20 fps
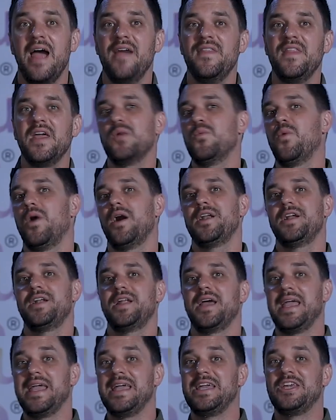and they
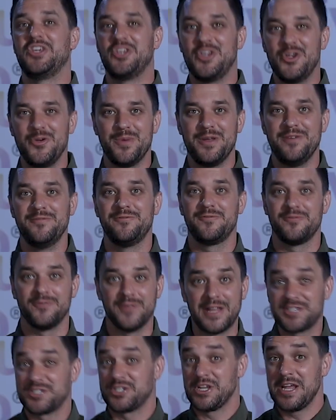wanted a human
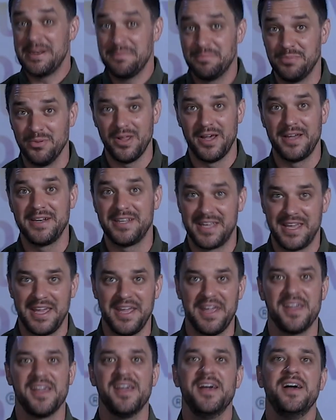flesh and blood
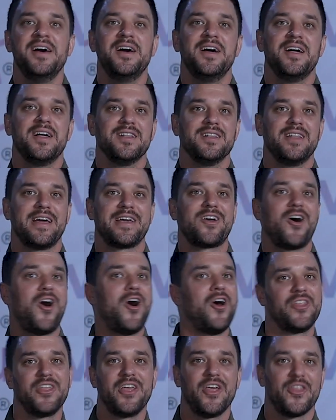king like
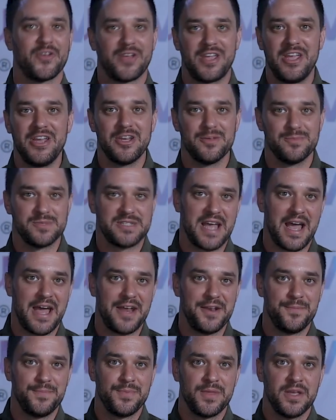all the other kingdoms
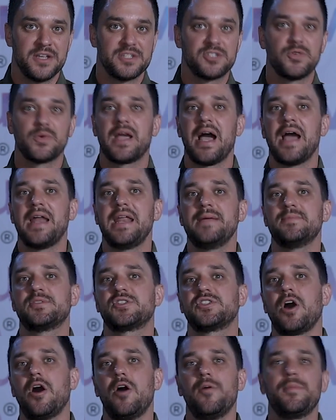had. So a guy named
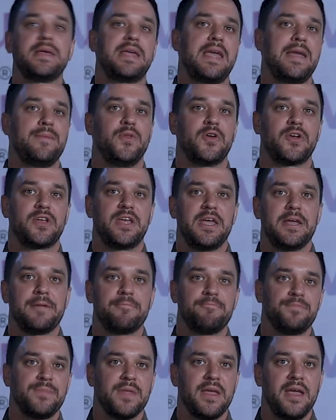Saul became their king,
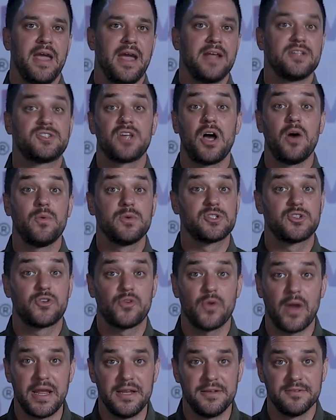and Saul was
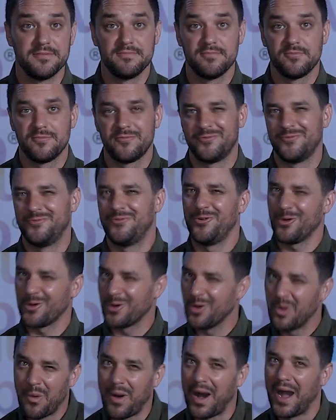great
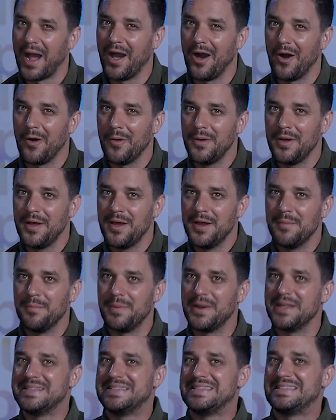for a while,
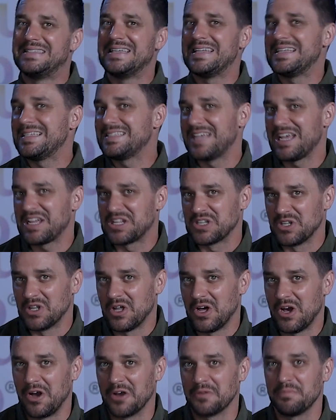but it didn't take
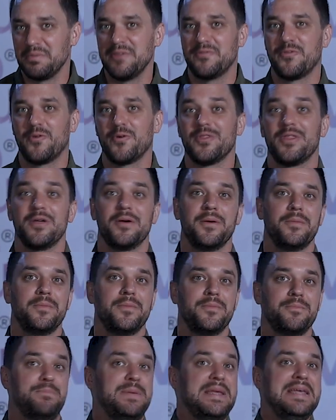long before the
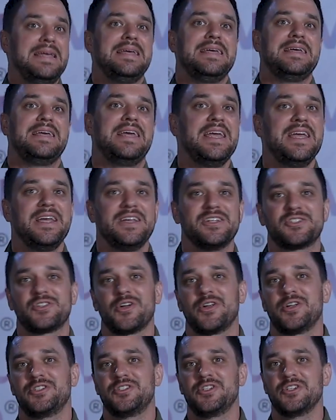being king
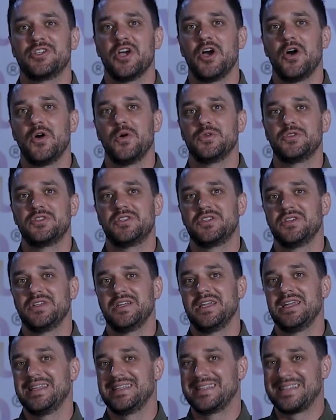started to go to
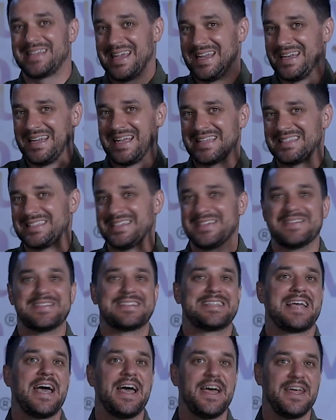and get to
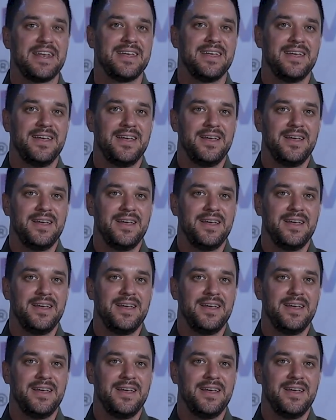his head.